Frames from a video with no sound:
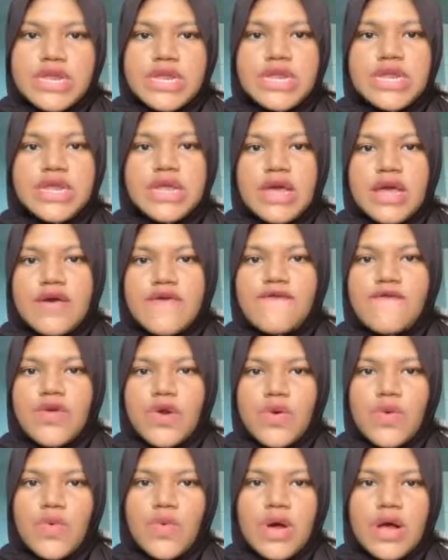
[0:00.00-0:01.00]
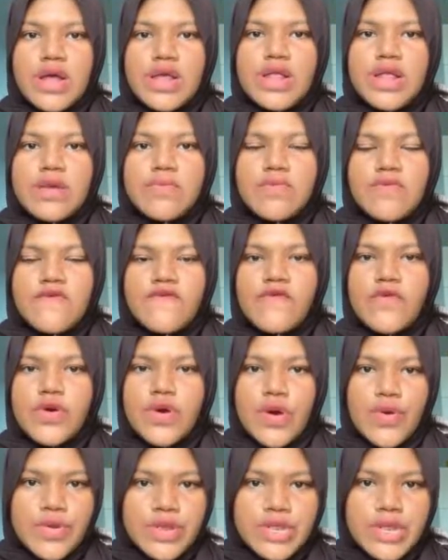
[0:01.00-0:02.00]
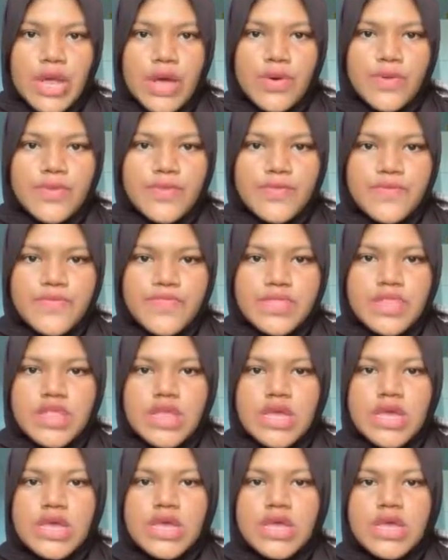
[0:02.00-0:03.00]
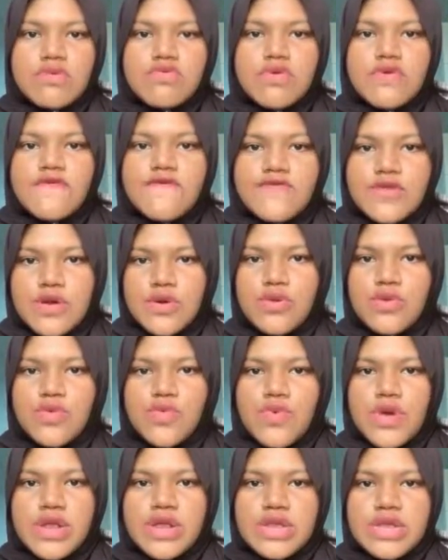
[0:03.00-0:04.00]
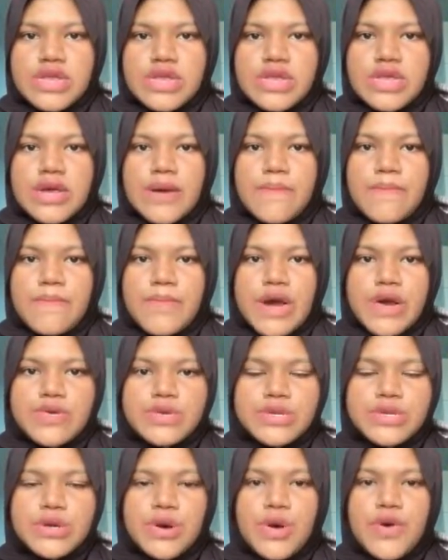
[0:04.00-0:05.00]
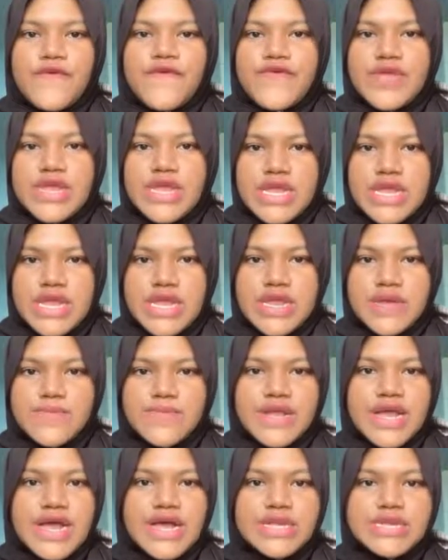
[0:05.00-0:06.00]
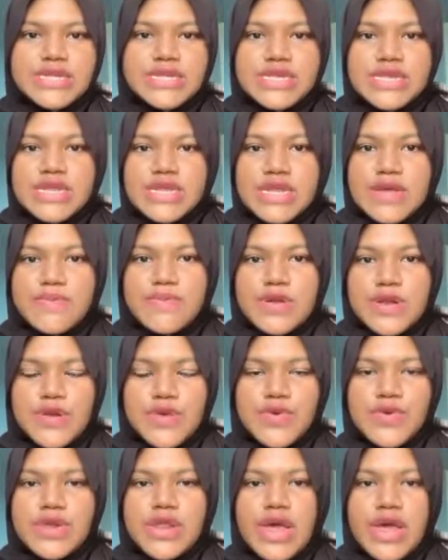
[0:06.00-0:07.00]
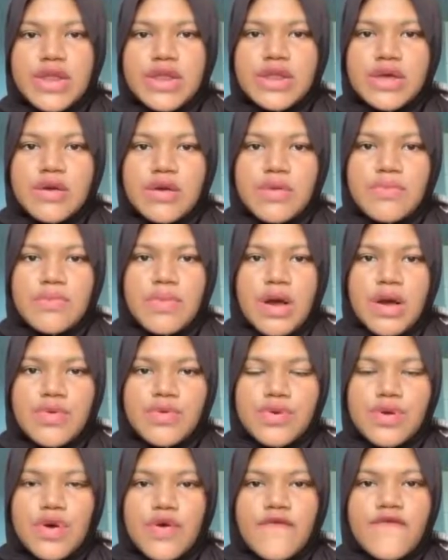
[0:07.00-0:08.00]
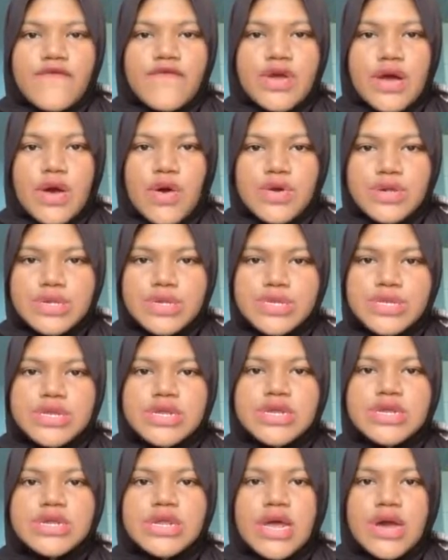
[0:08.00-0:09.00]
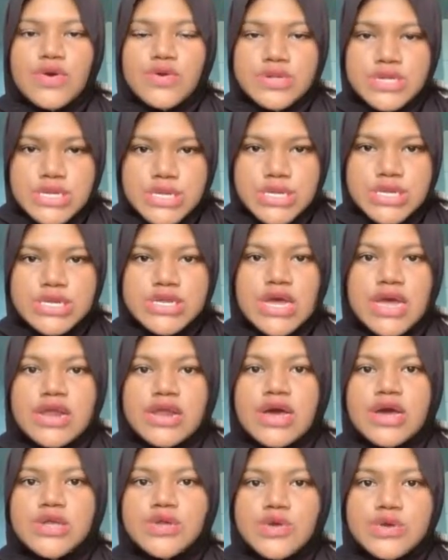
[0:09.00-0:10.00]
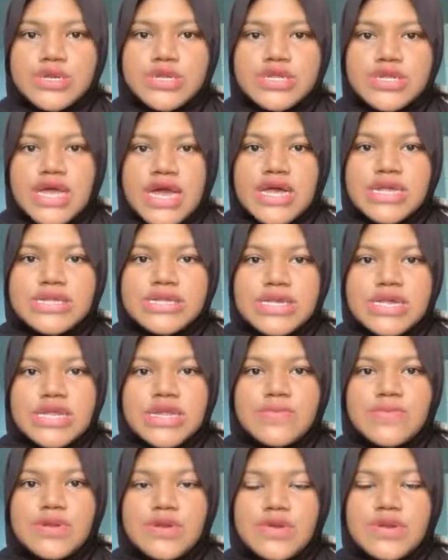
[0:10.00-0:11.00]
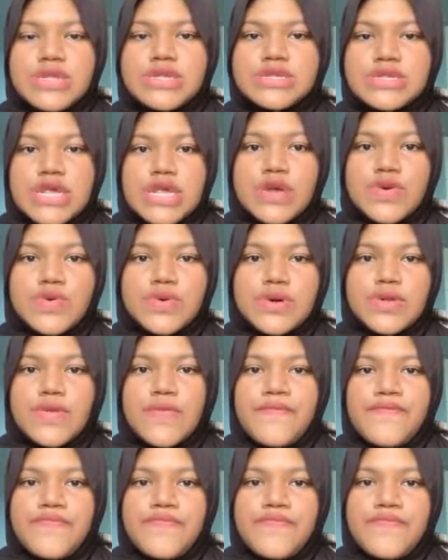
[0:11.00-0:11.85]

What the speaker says: in the air for a while before going down. It will float when the amount of helium gas in the balloon and the amount of oxygen and nitrogen gas in the balloon is equal.